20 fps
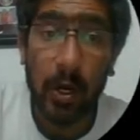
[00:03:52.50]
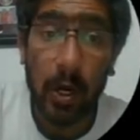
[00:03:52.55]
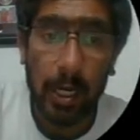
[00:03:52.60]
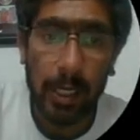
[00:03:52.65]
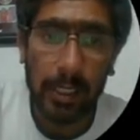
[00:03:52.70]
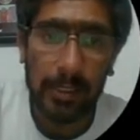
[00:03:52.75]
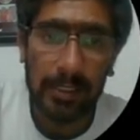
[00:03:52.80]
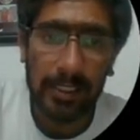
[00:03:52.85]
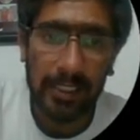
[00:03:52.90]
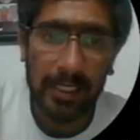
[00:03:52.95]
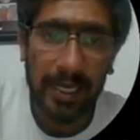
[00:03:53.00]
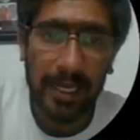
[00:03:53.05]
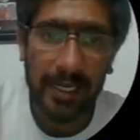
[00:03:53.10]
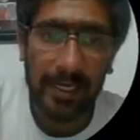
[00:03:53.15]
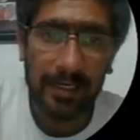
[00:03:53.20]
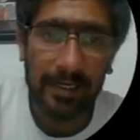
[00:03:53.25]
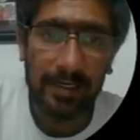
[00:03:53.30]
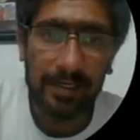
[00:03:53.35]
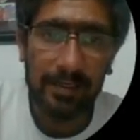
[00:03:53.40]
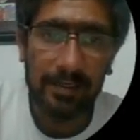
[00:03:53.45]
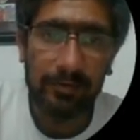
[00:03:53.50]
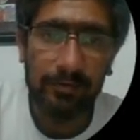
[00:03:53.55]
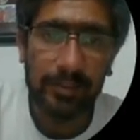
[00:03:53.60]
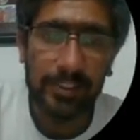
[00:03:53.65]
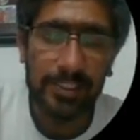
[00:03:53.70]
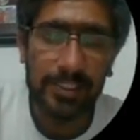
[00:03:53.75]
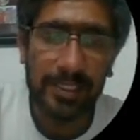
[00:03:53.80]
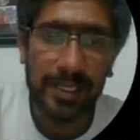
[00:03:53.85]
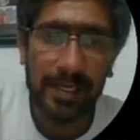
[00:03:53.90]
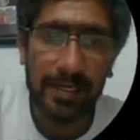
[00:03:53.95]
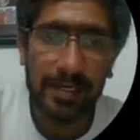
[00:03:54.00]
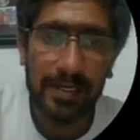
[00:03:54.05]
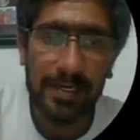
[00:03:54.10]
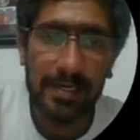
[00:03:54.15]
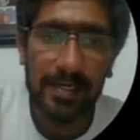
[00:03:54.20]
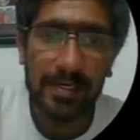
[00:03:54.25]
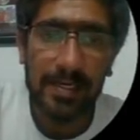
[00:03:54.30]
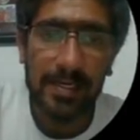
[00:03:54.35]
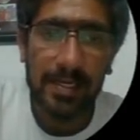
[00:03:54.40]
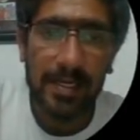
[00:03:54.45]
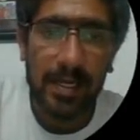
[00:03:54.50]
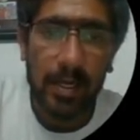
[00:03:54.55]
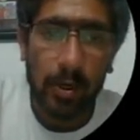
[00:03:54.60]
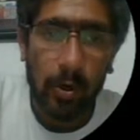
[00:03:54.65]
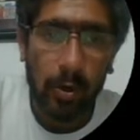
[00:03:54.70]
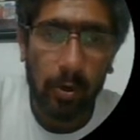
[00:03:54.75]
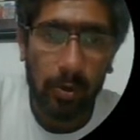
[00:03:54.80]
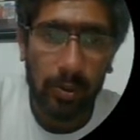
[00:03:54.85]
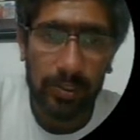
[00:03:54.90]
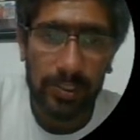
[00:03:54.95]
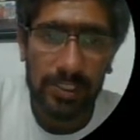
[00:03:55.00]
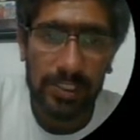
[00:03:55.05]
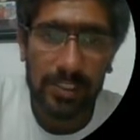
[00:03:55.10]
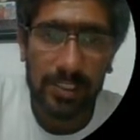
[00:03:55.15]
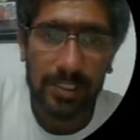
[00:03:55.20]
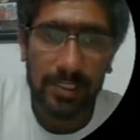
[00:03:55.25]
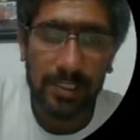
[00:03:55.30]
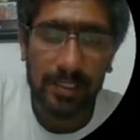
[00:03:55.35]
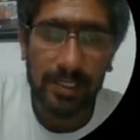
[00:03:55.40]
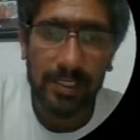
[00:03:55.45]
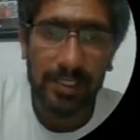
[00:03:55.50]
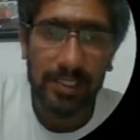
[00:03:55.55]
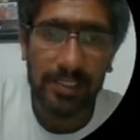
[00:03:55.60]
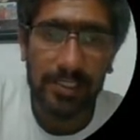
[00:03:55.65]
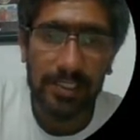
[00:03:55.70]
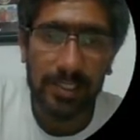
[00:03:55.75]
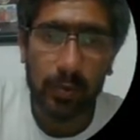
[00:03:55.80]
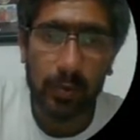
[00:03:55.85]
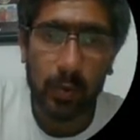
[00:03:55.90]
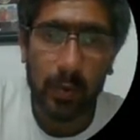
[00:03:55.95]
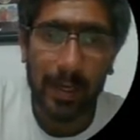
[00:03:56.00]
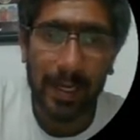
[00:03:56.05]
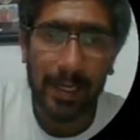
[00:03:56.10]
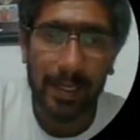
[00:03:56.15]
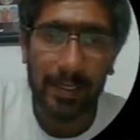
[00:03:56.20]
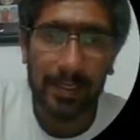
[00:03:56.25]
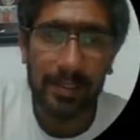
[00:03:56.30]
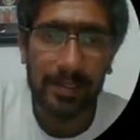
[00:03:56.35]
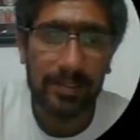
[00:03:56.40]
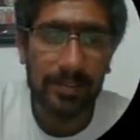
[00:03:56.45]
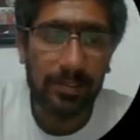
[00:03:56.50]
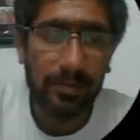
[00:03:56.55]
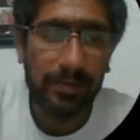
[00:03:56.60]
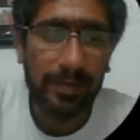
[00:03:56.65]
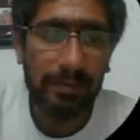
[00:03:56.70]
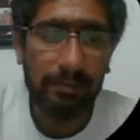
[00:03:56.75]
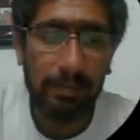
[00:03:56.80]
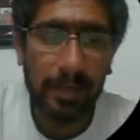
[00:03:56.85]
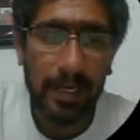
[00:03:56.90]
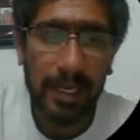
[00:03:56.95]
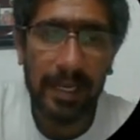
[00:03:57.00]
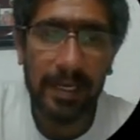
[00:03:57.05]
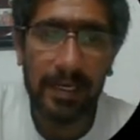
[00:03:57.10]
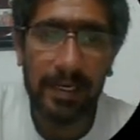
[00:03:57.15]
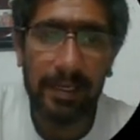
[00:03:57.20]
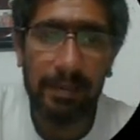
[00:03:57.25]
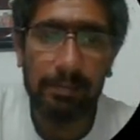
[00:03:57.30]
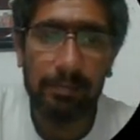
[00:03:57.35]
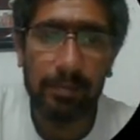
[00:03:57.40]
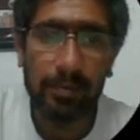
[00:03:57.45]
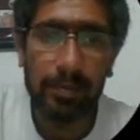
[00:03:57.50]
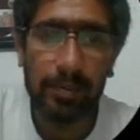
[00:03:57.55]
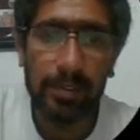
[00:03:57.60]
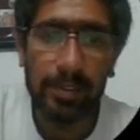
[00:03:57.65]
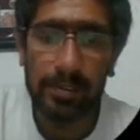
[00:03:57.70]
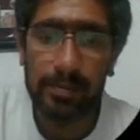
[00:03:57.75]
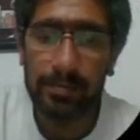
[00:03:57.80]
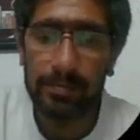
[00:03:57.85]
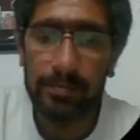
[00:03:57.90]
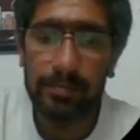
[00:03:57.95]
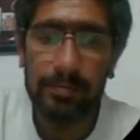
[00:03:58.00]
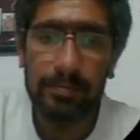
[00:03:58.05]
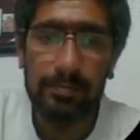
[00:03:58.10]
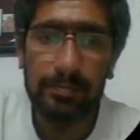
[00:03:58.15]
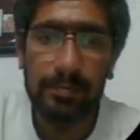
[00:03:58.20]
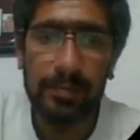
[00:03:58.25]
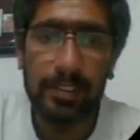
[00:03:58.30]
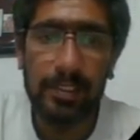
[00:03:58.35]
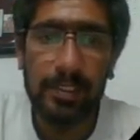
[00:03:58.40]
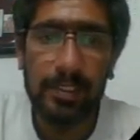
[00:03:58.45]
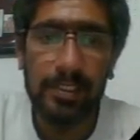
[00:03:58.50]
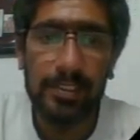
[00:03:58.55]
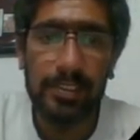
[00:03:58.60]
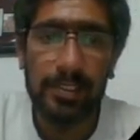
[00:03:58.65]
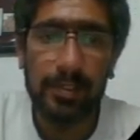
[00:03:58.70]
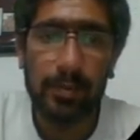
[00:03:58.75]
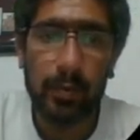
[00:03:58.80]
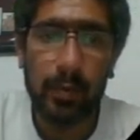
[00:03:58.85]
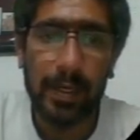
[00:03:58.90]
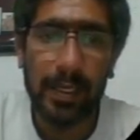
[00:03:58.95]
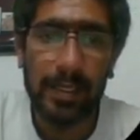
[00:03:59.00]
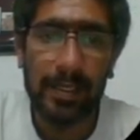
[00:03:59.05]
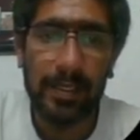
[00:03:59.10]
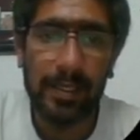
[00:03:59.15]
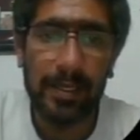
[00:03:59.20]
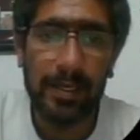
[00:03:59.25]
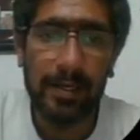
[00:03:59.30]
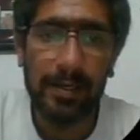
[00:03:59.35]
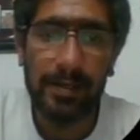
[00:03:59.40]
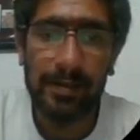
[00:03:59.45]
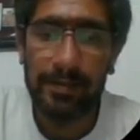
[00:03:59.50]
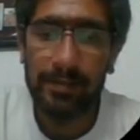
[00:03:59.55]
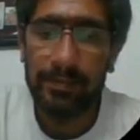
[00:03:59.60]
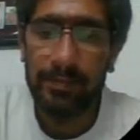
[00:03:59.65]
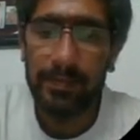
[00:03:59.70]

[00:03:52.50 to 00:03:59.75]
on the diagonal which can host the digit 1. So we blindly put the digit 1 there